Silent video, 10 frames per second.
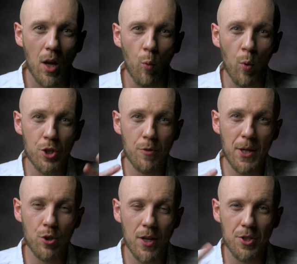what should be
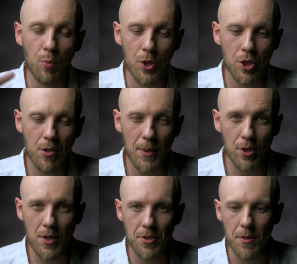trusted, what shouldn't be
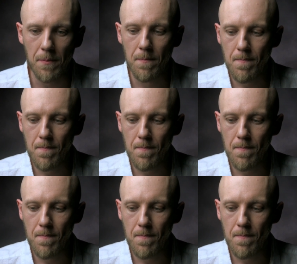trusted.